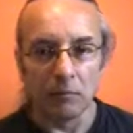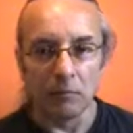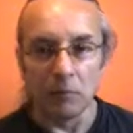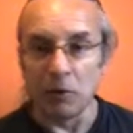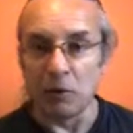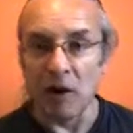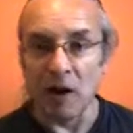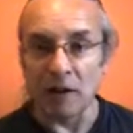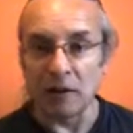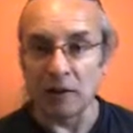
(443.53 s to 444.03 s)

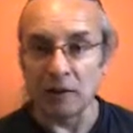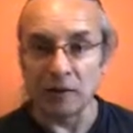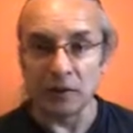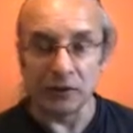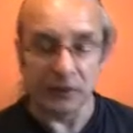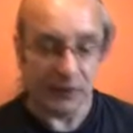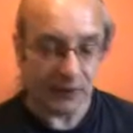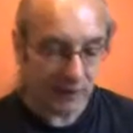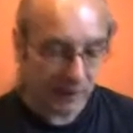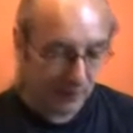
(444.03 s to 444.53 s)

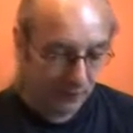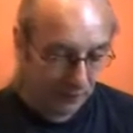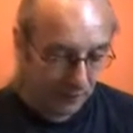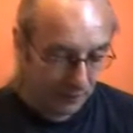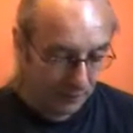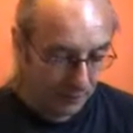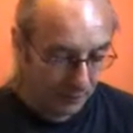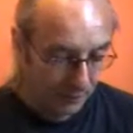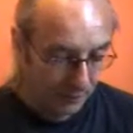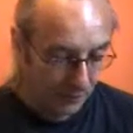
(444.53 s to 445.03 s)
miraculous
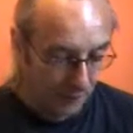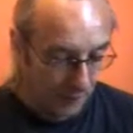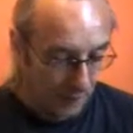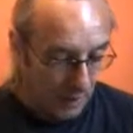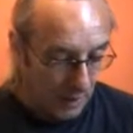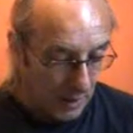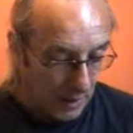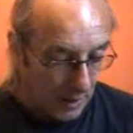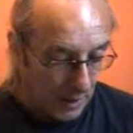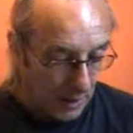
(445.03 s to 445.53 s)
even.
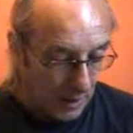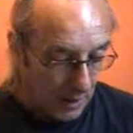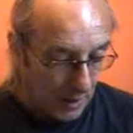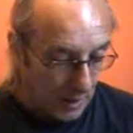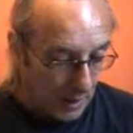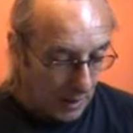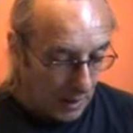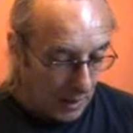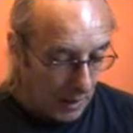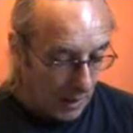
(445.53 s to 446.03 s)

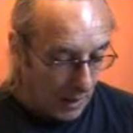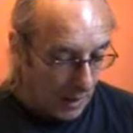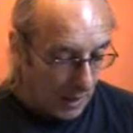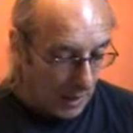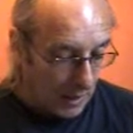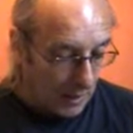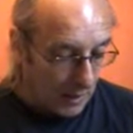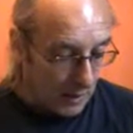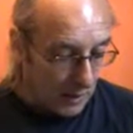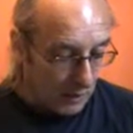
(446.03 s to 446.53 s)

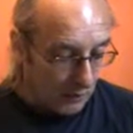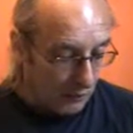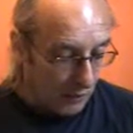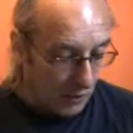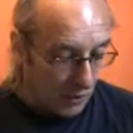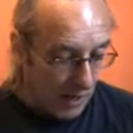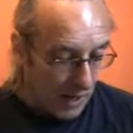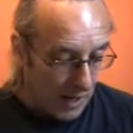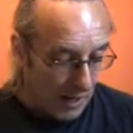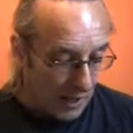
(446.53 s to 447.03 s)
And if
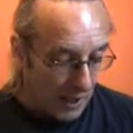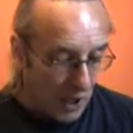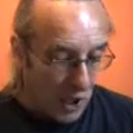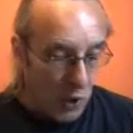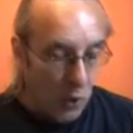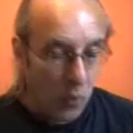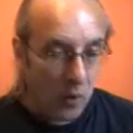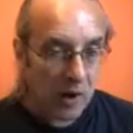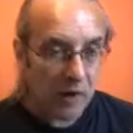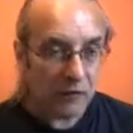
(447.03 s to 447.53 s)
you can't get
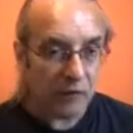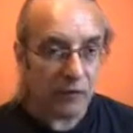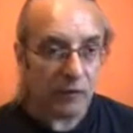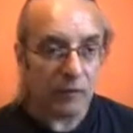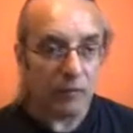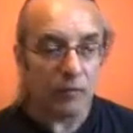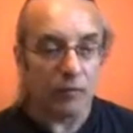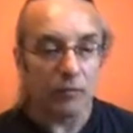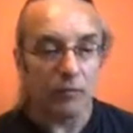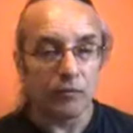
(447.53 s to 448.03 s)
away
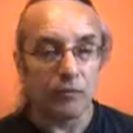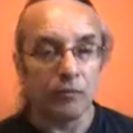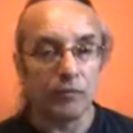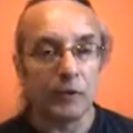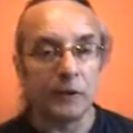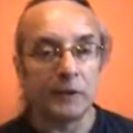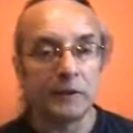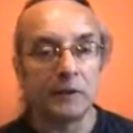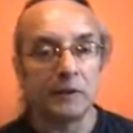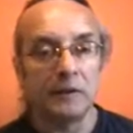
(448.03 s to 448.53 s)
from
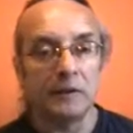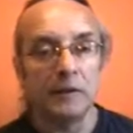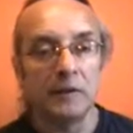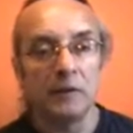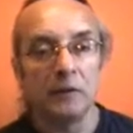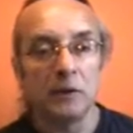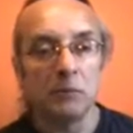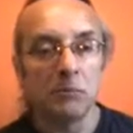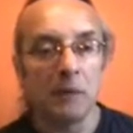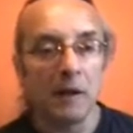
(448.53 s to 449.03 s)
the little
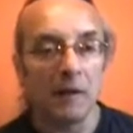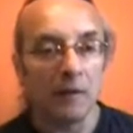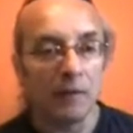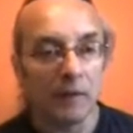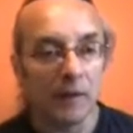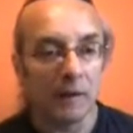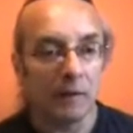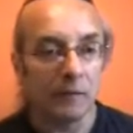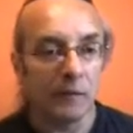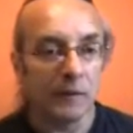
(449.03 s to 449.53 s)
ego, you might
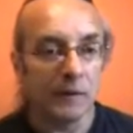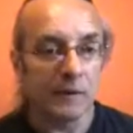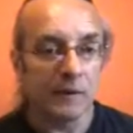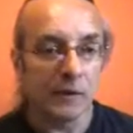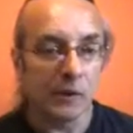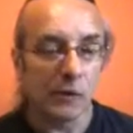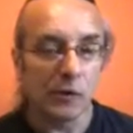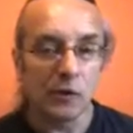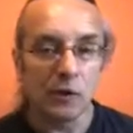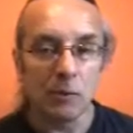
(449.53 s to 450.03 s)
think, well,
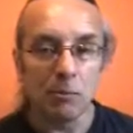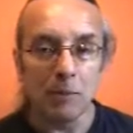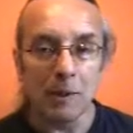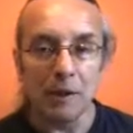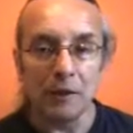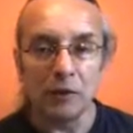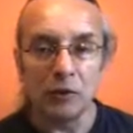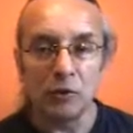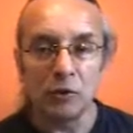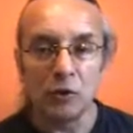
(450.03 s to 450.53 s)
this is going to
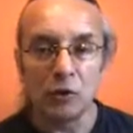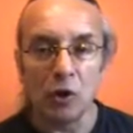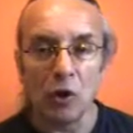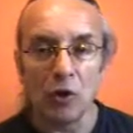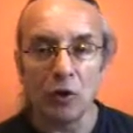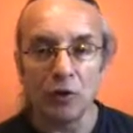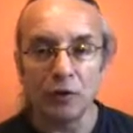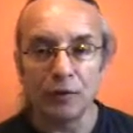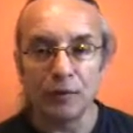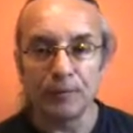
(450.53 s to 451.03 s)
make you
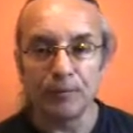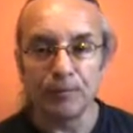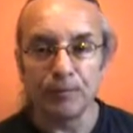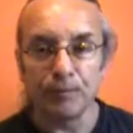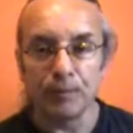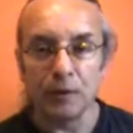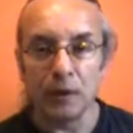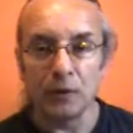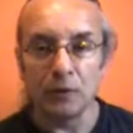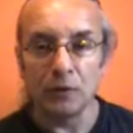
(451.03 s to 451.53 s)
God.
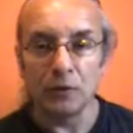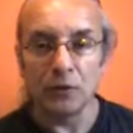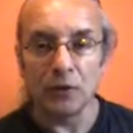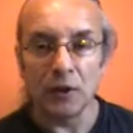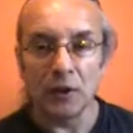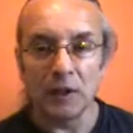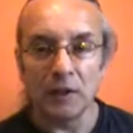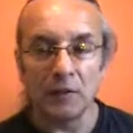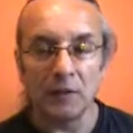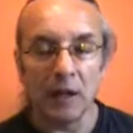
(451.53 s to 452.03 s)
Are you
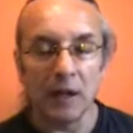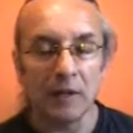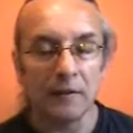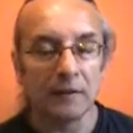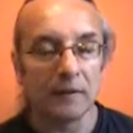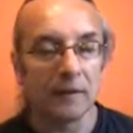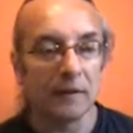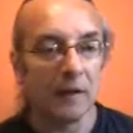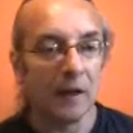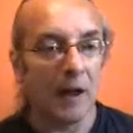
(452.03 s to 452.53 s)
saying
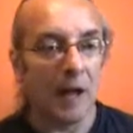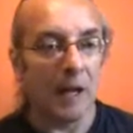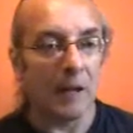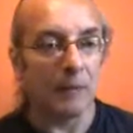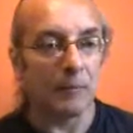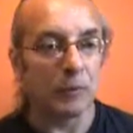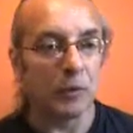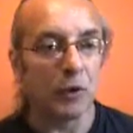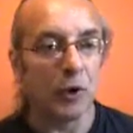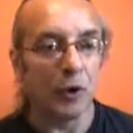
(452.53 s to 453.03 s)
that I
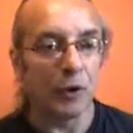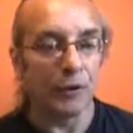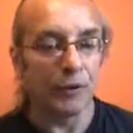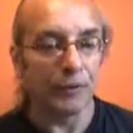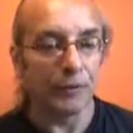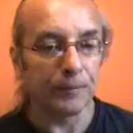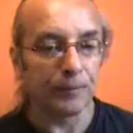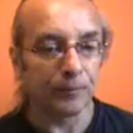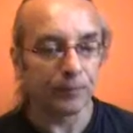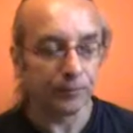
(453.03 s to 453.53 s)
am
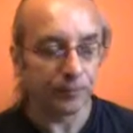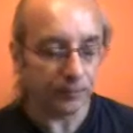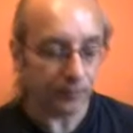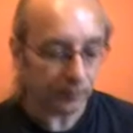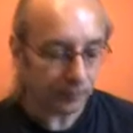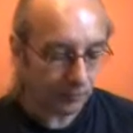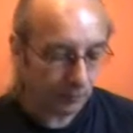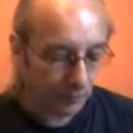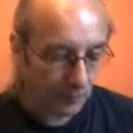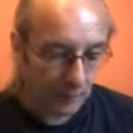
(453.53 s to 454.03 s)
God?
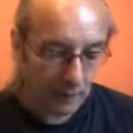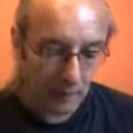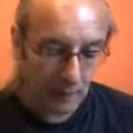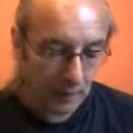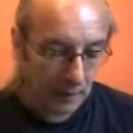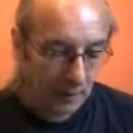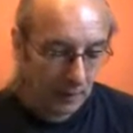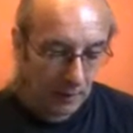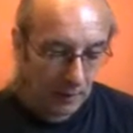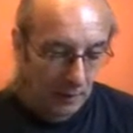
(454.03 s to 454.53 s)

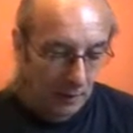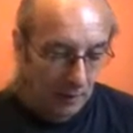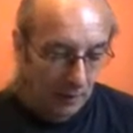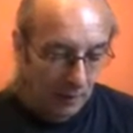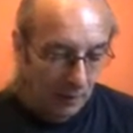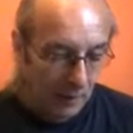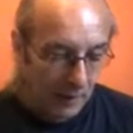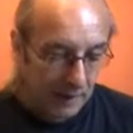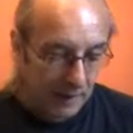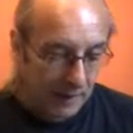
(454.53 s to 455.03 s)

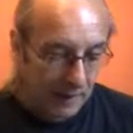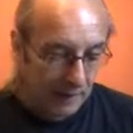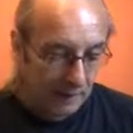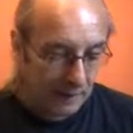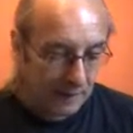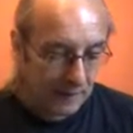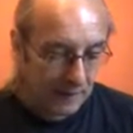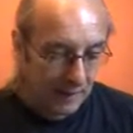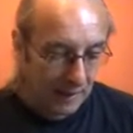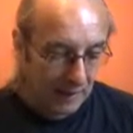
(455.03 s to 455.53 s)
Well,
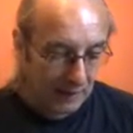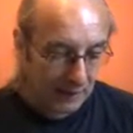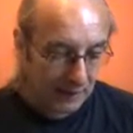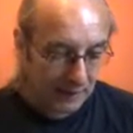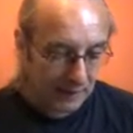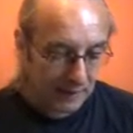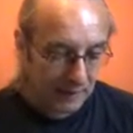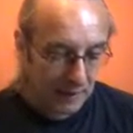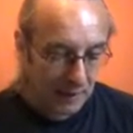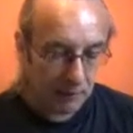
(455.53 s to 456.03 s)
again, this kind
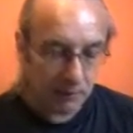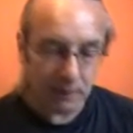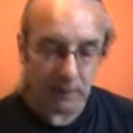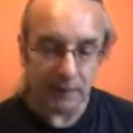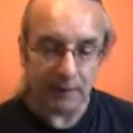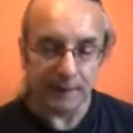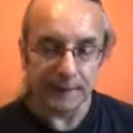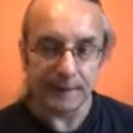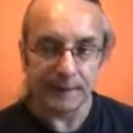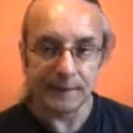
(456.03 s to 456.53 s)
of
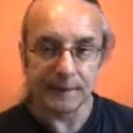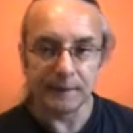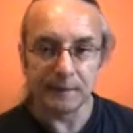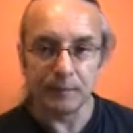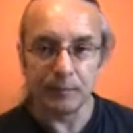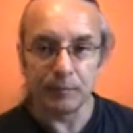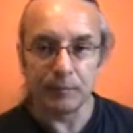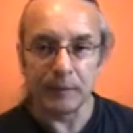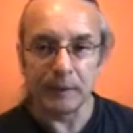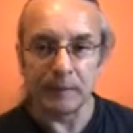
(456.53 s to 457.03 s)
statement is
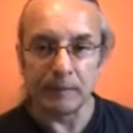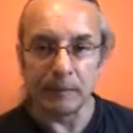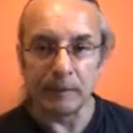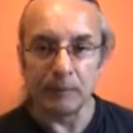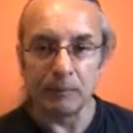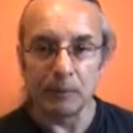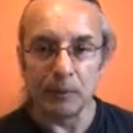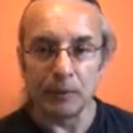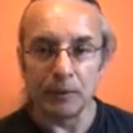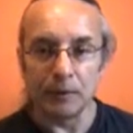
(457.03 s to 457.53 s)

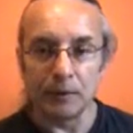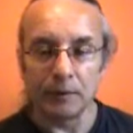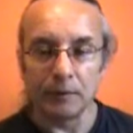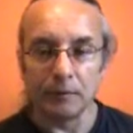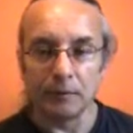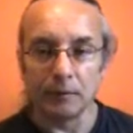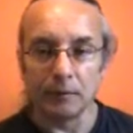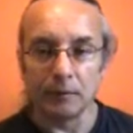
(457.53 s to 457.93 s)
probably more